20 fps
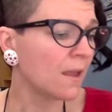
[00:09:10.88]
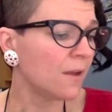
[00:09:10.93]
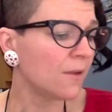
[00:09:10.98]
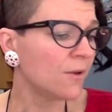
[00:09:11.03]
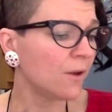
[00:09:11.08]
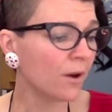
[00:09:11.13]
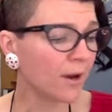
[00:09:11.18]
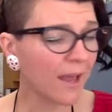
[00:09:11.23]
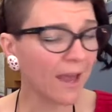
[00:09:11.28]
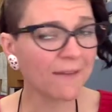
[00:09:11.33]

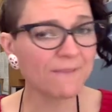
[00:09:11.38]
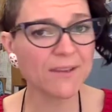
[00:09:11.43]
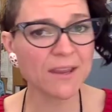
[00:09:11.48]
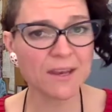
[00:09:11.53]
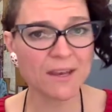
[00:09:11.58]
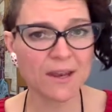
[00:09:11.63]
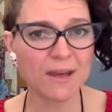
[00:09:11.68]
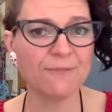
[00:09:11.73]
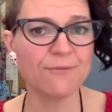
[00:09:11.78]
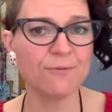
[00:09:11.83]
Not having
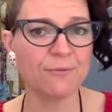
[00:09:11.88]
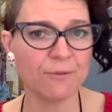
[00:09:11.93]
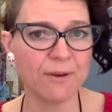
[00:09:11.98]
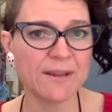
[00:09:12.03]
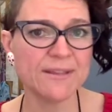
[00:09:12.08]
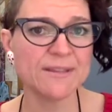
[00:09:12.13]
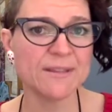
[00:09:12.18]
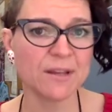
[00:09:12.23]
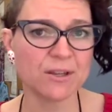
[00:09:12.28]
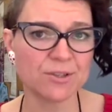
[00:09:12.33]
enough
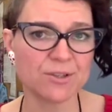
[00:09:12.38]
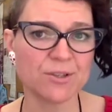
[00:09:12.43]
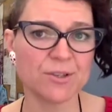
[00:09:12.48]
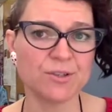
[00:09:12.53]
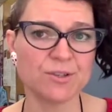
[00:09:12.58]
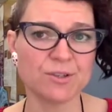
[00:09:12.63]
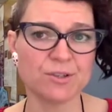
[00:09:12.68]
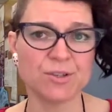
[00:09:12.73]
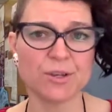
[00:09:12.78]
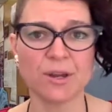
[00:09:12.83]
research
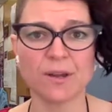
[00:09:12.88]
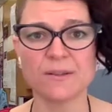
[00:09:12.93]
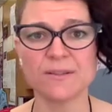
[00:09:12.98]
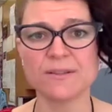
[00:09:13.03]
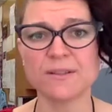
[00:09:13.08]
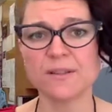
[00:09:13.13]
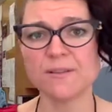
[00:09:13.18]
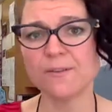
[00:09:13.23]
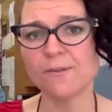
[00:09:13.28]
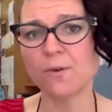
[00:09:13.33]
literature.
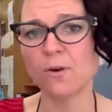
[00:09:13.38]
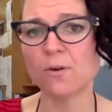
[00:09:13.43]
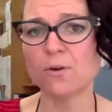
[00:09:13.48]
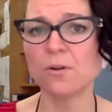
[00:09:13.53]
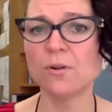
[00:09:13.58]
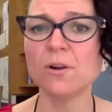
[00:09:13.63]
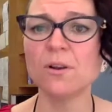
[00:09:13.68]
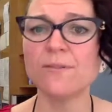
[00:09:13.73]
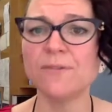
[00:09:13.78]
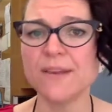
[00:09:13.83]
So they've got
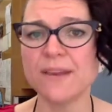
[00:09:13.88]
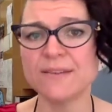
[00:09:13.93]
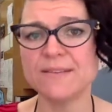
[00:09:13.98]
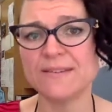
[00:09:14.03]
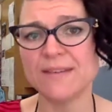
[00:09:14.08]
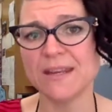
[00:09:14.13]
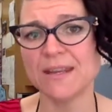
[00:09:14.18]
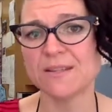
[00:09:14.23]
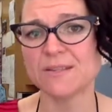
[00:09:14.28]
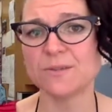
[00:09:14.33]
all of these
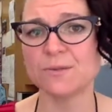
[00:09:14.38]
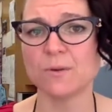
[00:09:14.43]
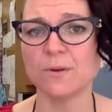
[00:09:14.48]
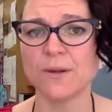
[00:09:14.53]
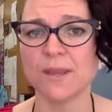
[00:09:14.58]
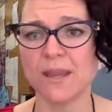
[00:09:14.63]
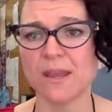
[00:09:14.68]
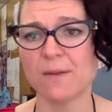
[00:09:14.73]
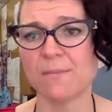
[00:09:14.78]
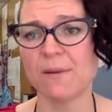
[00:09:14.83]
things
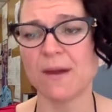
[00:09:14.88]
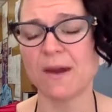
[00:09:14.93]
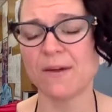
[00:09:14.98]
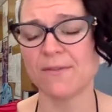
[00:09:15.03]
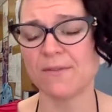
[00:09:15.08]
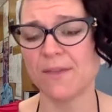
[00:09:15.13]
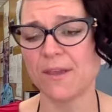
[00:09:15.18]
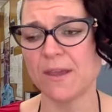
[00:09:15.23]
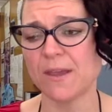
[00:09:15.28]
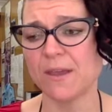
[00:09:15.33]
talking
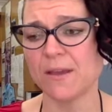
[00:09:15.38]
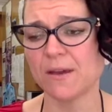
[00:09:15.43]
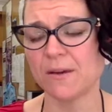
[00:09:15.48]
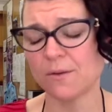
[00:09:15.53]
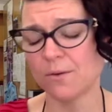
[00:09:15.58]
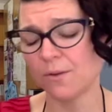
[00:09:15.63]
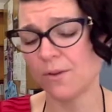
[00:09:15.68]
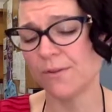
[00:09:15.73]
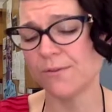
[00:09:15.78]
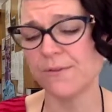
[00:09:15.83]
about
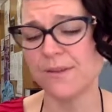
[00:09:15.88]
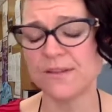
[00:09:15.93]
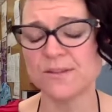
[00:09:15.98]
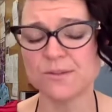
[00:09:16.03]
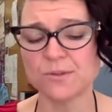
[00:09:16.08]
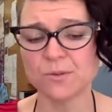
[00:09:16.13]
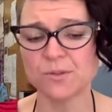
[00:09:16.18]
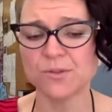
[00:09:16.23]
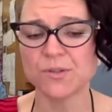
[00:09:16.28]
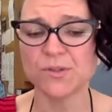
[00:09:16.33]
all of these
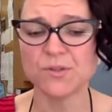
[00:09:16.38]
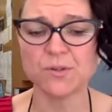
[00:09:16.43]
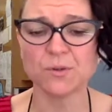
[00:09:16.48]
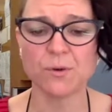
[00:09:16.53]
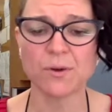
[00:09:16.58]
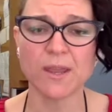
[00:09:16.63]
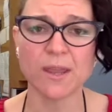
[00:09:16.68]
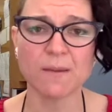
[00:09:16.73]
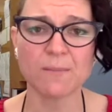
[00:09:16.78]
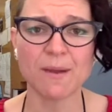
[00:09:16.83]
sources
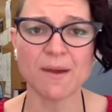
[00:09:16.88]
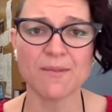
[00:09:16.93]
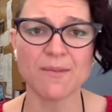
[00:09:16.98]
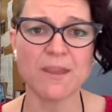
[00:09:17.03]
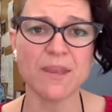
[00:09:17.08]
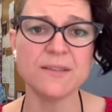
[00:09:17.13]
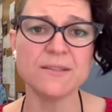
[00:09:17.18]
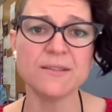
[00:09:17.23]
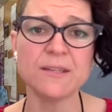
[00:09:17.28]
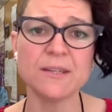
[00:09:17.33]
talking about
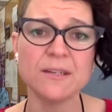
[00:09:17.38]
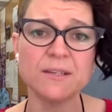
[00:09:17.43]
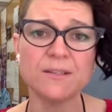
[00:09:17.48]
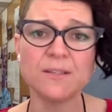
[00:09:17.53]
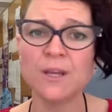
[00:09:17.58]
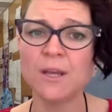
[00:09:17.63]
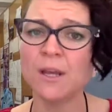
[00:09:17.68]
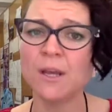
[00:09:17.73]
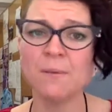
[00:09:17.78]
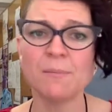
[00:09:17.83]
the incident,
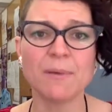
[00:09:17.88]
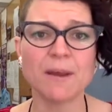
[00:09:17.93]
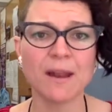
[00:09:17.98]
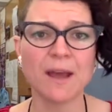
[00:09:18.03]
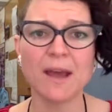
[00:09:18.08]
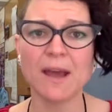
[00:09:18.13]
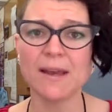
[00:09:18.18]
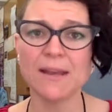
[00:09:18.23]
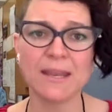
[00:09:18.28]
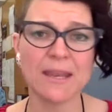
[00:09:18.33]
but
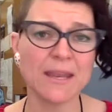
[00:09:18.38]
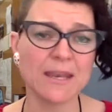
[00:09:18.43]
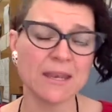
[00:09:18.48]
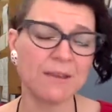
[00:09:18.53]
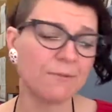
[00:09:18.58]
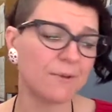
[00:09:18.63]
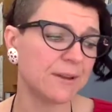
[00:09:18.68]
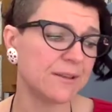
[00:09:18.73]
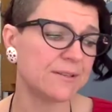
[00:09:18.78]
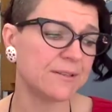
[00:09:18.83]
hardly any
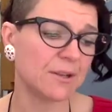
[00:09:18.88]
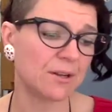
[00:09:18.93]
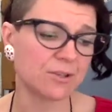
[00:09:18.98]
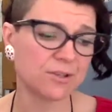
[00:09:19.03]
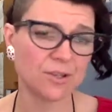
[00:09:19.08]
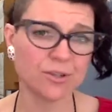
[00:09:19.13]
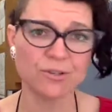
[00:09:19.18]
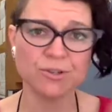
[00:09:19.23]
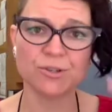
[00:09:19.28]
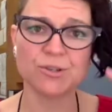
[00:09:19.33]

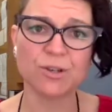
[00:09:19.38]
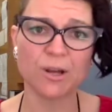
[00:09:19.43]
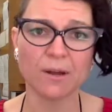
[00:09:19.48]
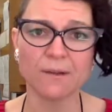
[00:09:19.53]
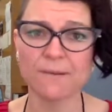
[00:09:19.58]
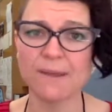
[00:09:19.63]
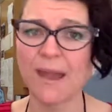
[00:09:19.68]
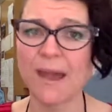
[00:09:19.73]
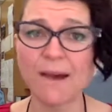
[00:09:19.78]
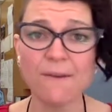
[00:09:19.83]
research literature.
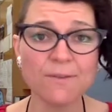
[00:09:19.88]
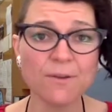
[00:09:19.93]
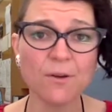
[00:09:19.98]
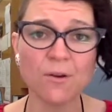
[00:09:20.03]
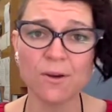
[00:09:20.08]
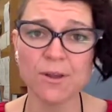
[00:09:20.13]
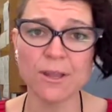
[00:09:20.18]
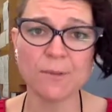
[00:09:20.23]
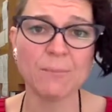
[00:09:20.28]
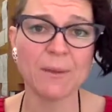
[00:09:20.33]
You haven't
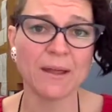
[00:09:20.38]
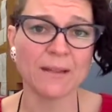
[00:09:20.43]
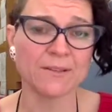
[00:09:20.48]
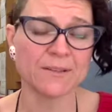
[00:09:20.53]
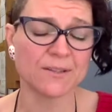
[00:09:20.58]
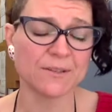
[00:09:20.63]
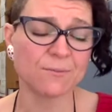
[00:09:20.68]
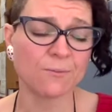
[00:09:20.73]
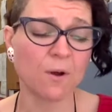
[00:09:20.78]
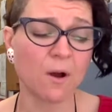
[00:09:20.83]
got your
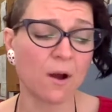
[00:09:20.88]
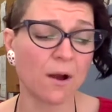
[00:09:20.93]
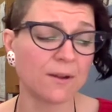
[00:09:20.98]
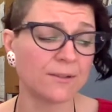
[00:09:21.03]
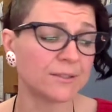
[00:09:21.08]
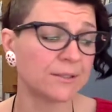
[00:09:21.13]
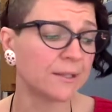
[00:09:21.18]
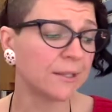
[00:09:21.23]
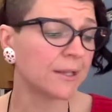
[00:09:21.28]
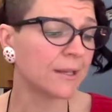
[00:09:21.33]
balance
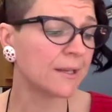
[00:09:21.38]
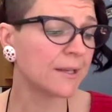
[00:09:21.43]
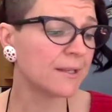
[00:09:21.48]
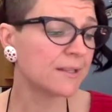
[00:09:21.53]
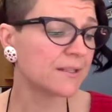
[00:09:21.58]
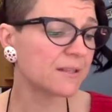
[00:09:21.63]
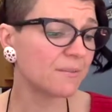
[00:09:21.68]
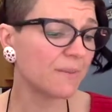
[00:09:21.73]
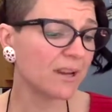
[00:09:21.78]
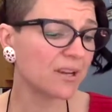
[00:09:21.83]
right.
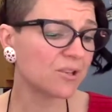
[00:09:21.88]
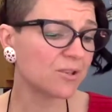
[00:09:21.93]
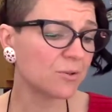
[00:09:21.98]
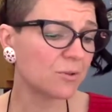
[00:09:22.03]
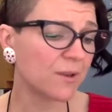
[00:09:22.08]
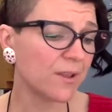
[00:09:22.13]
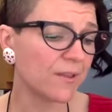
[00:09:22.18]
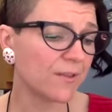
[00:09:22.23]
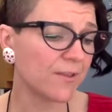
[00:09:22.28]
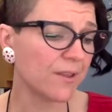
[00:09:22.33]
So make
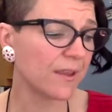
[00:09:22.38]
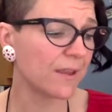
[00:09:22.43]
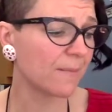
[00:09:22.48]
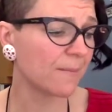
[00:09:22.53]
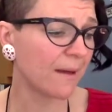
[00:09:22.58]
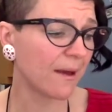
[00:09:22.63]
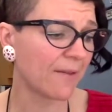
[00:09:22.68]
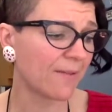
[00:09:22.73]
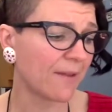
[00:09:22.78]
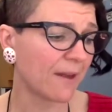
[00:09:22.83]
sure you think
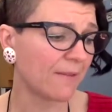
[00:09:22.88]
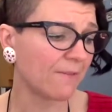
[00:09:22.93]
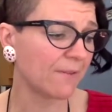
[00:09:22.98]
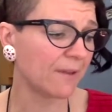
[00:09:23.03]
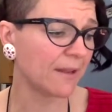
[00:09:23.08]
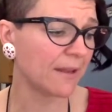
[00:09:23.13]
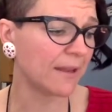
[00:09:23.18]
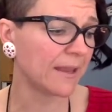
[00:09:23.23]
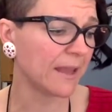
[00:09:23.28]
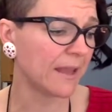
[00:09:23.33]
about that
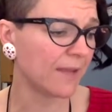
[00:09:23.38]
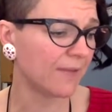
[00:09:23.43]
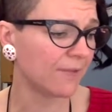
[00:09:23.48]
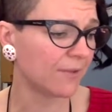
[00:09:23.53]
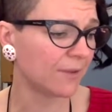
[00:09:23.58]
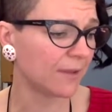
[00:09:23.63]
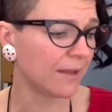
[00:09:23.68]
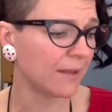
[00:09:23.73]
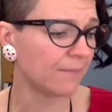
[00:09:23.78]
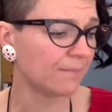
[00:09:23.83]
really
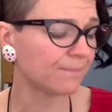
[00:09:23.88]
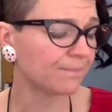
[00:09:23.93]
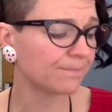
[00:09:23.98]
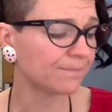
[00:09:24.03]
carefully.